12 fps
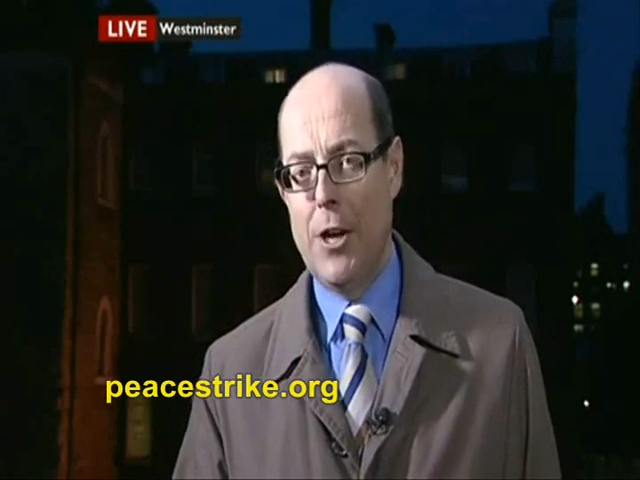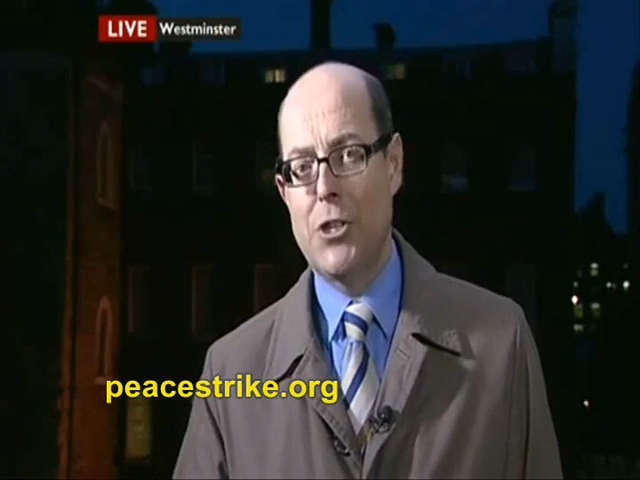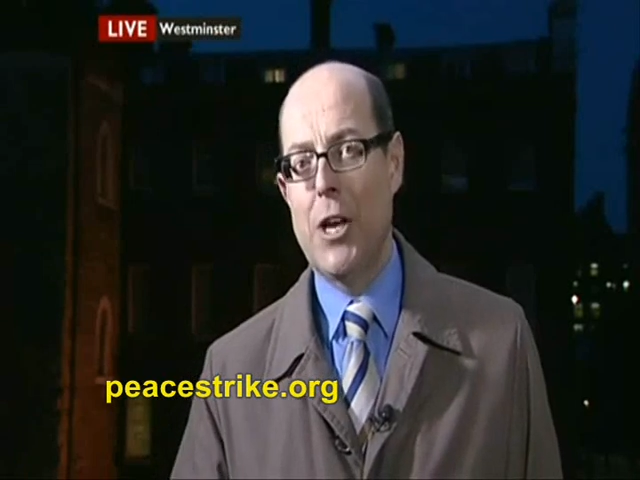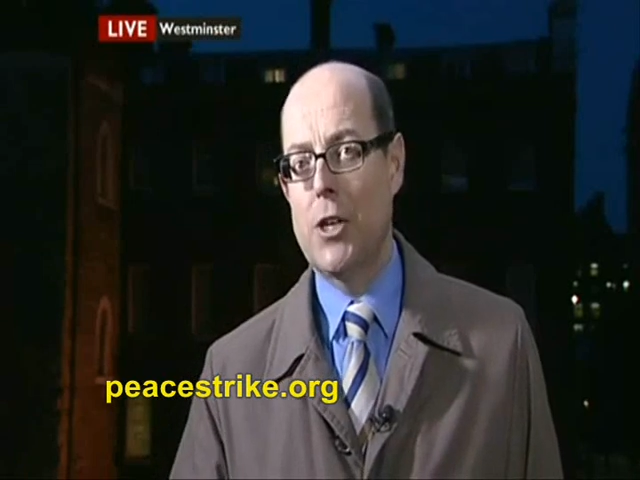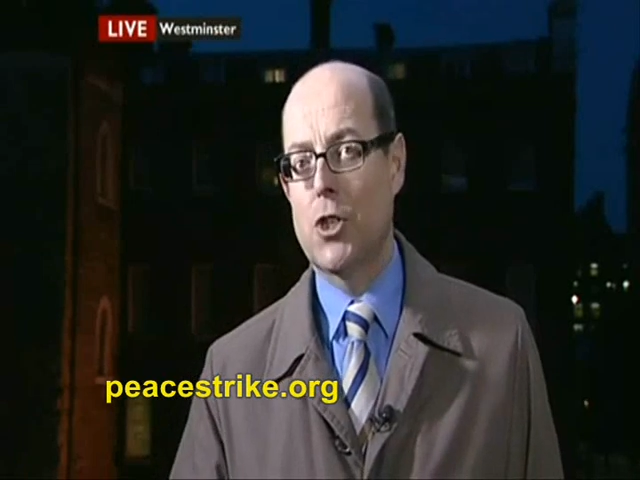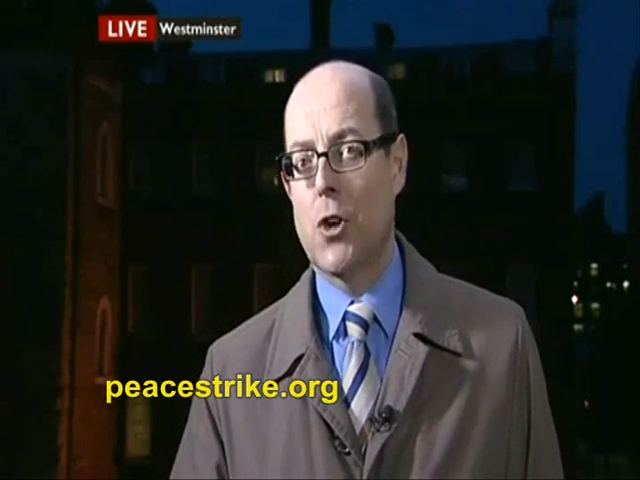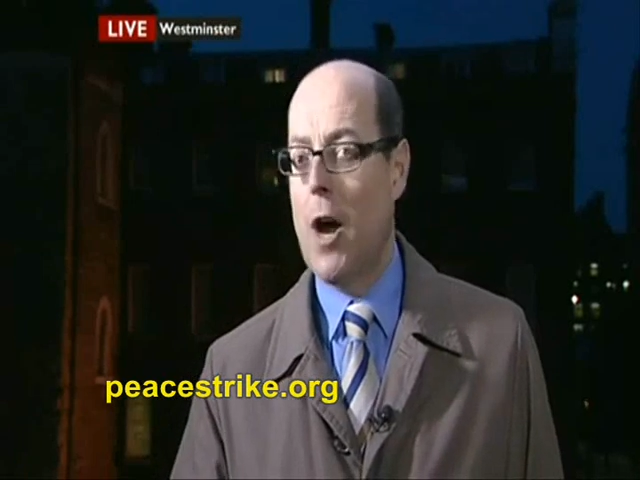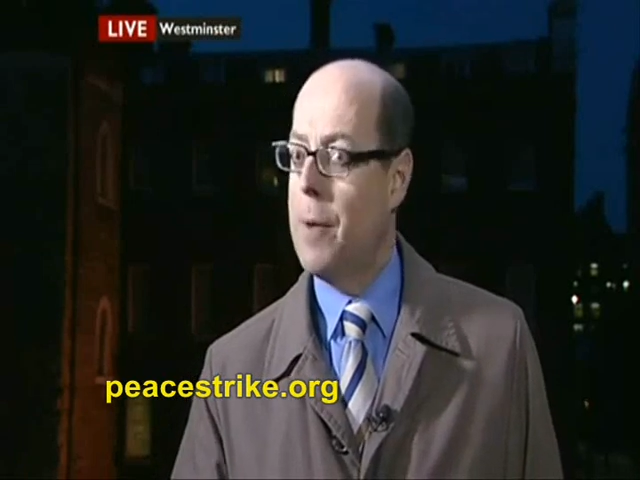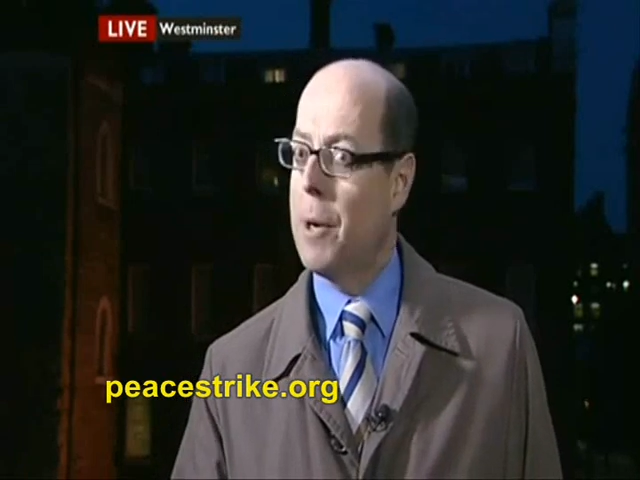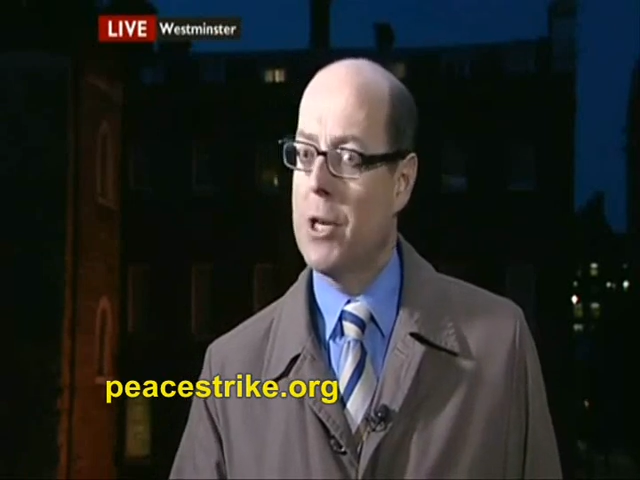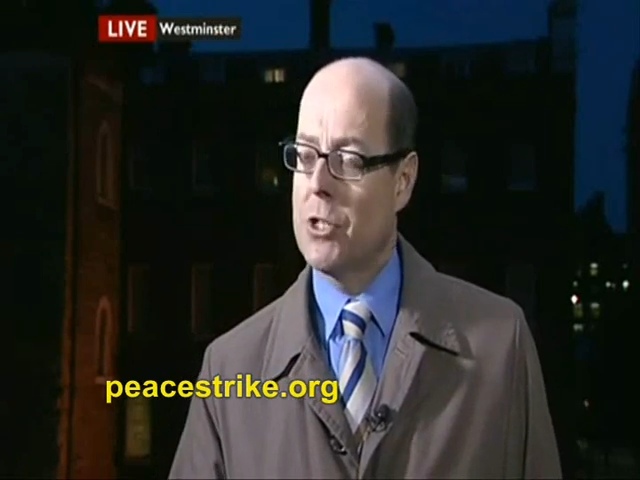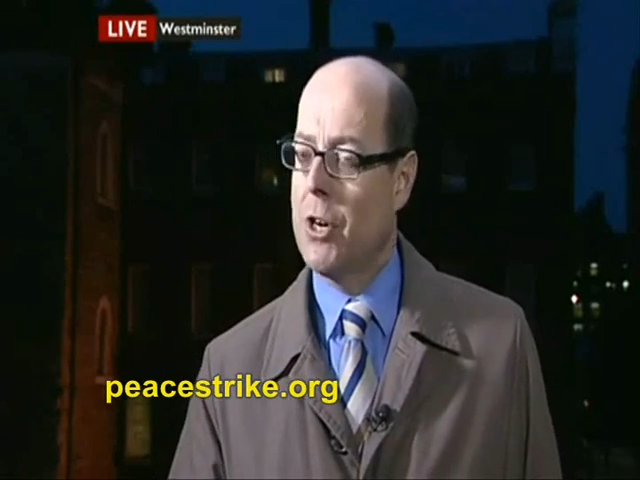Now, I say
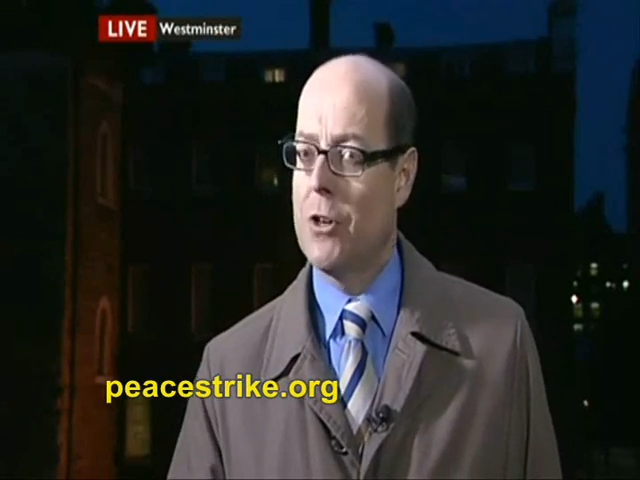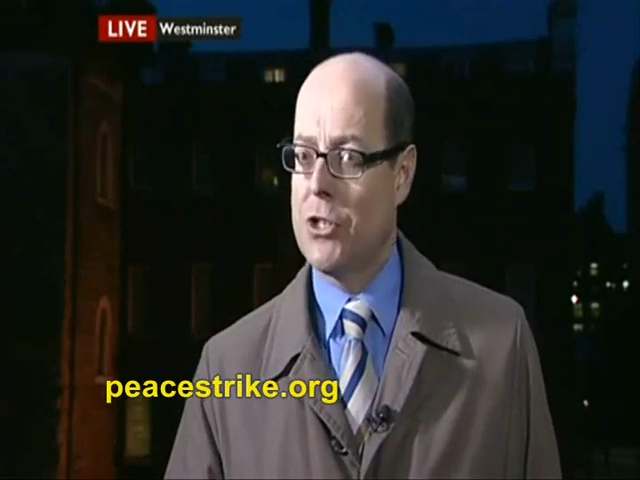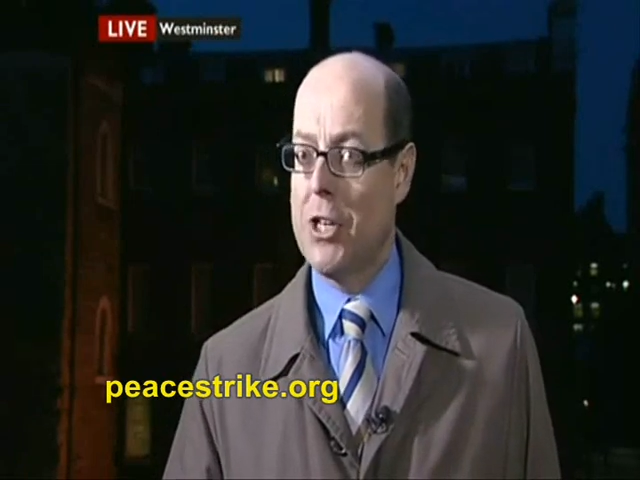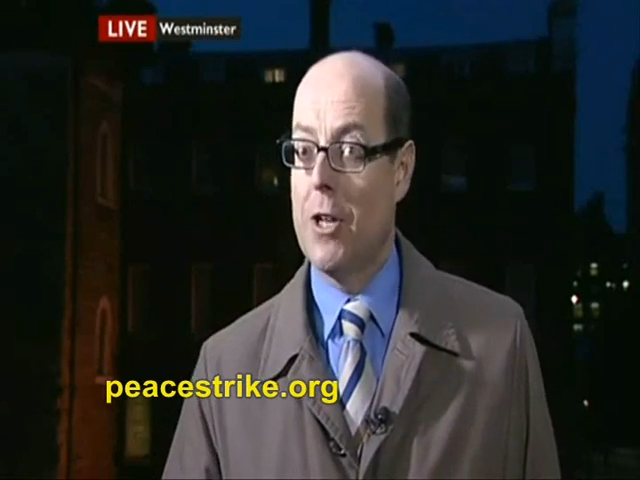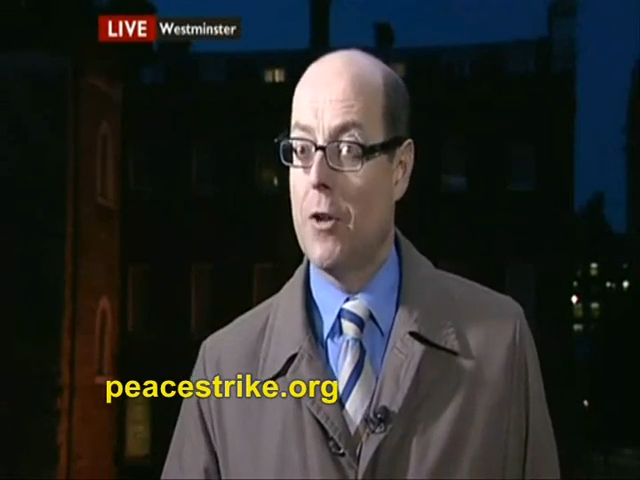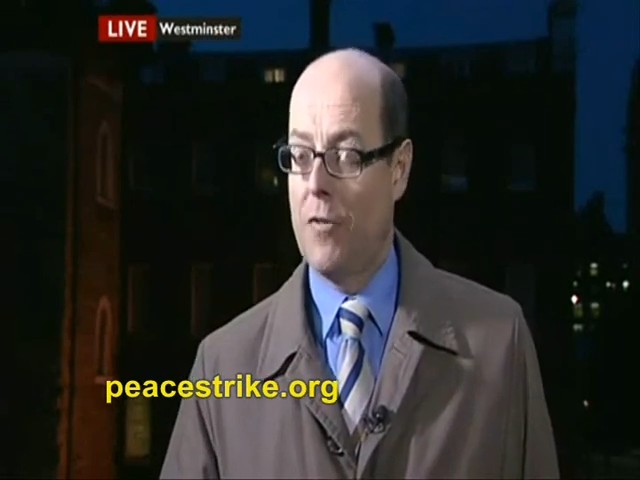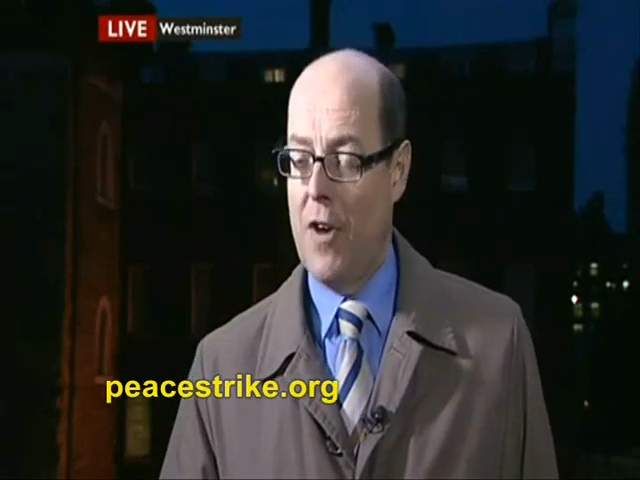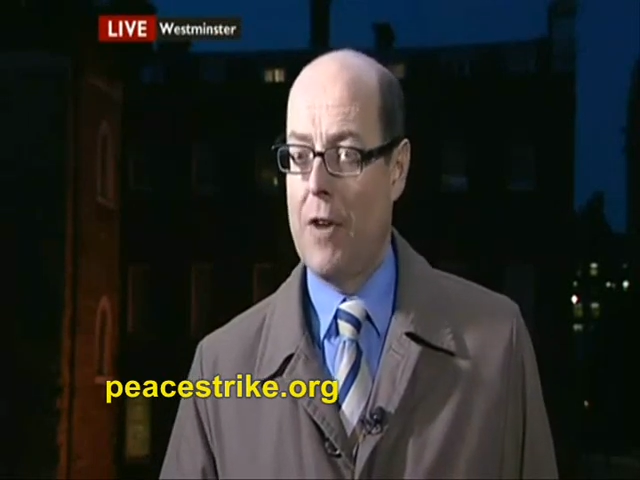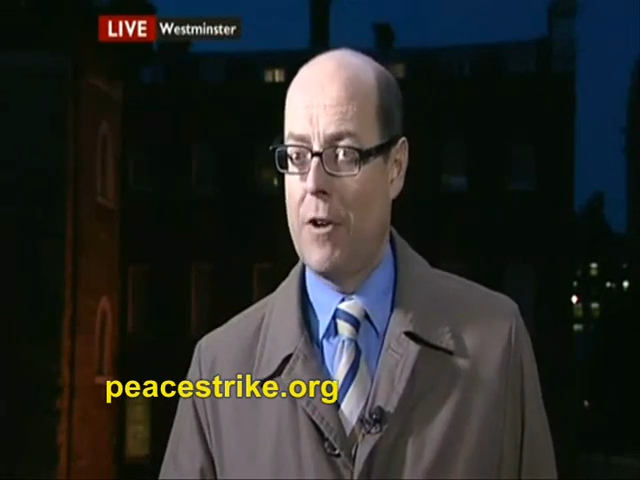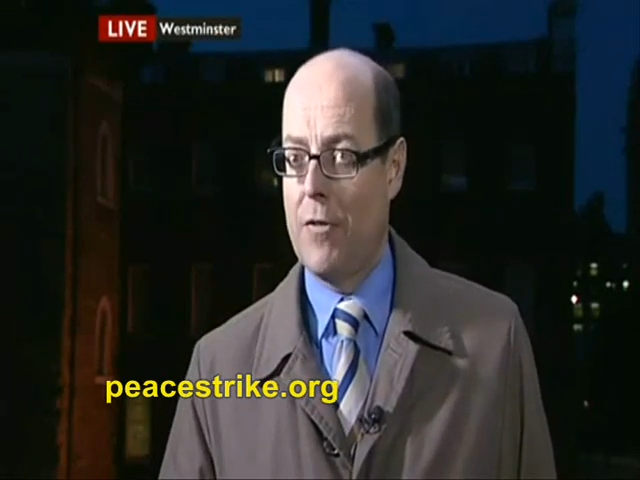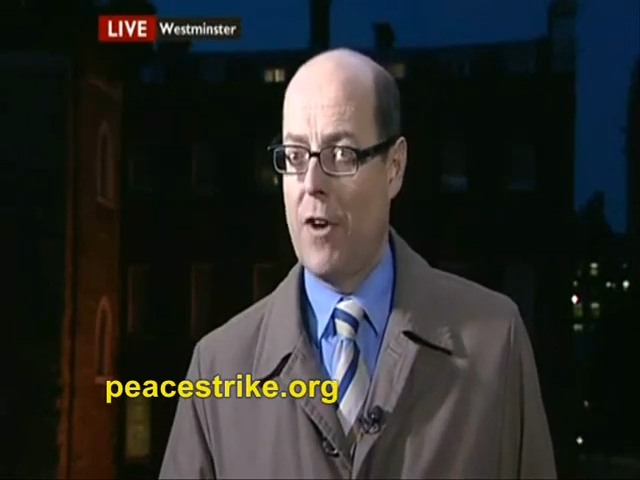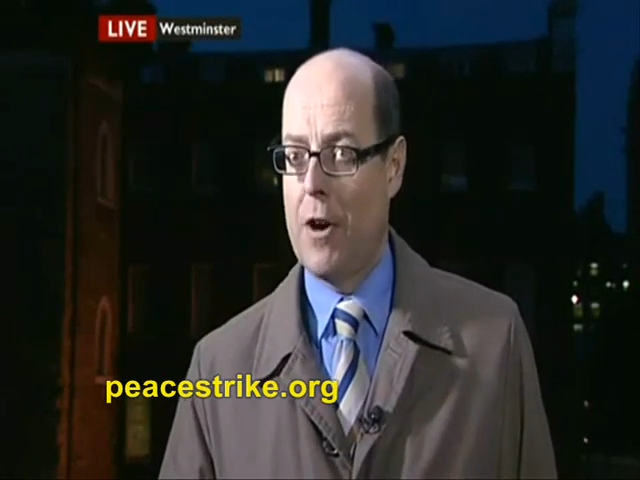try because there are still very,